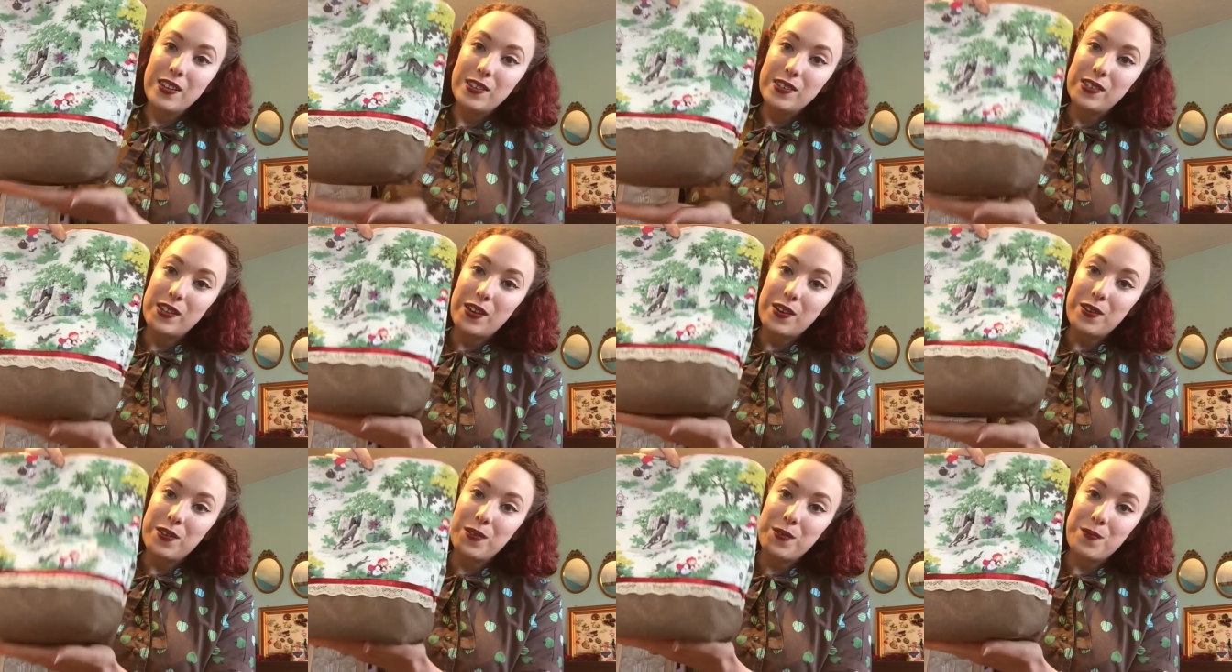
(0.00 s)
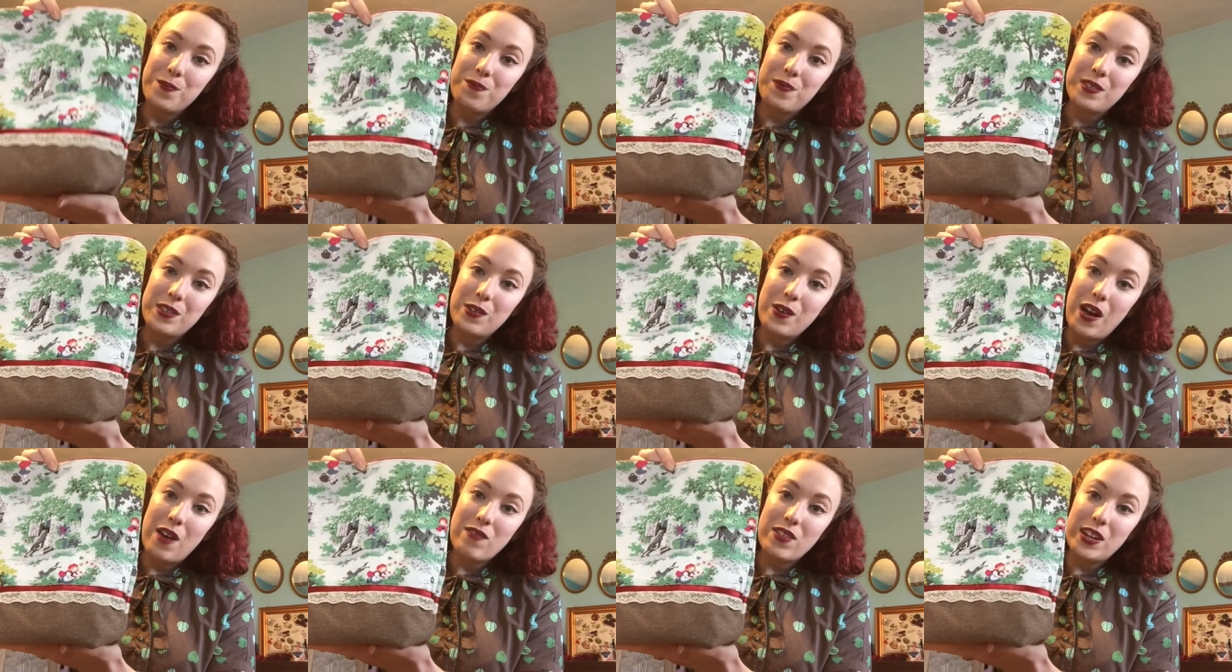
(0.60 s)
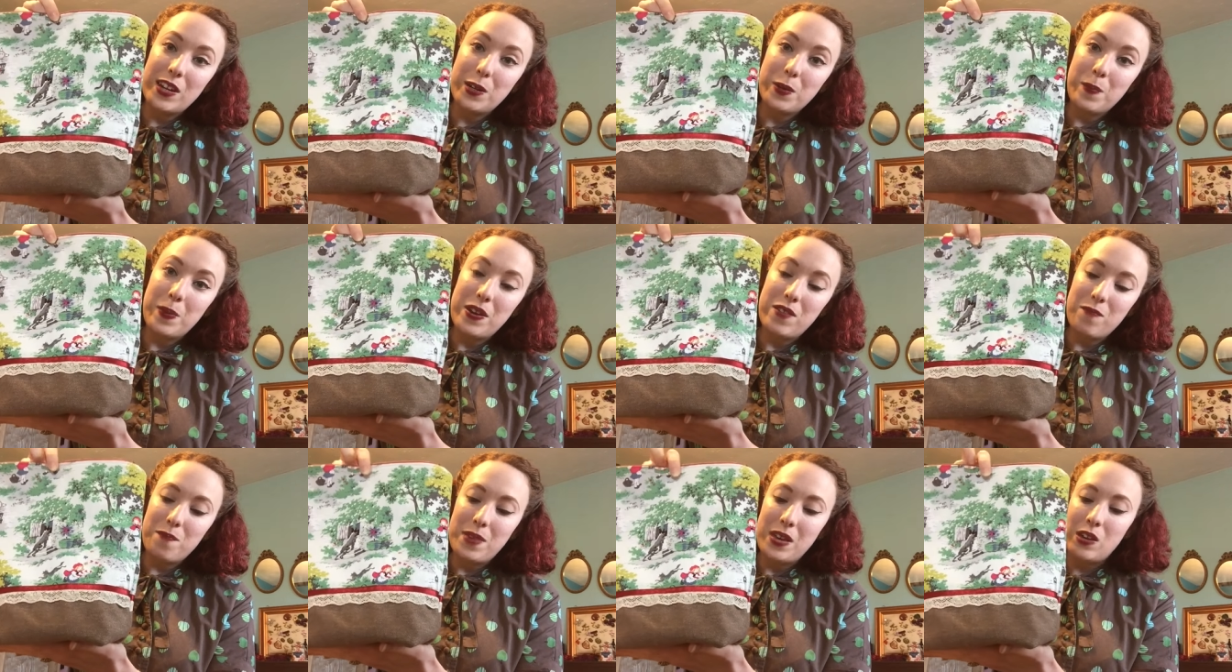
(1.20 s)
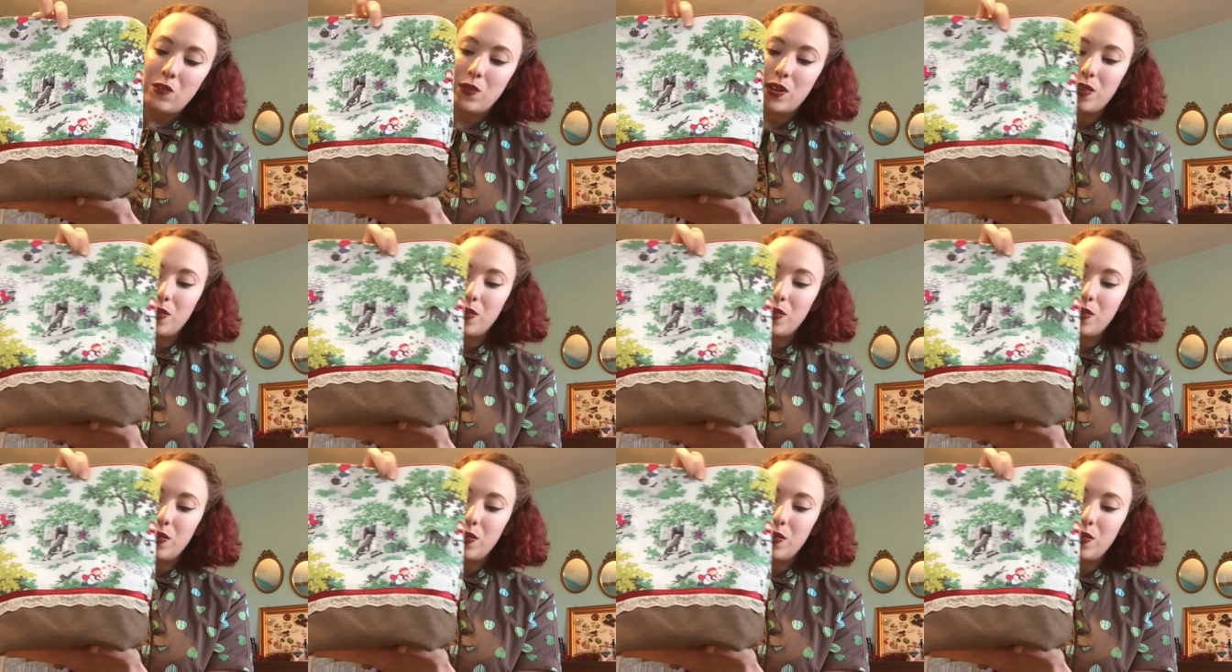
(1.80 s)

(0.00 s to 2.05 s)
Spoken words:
so you'll have a little bit of me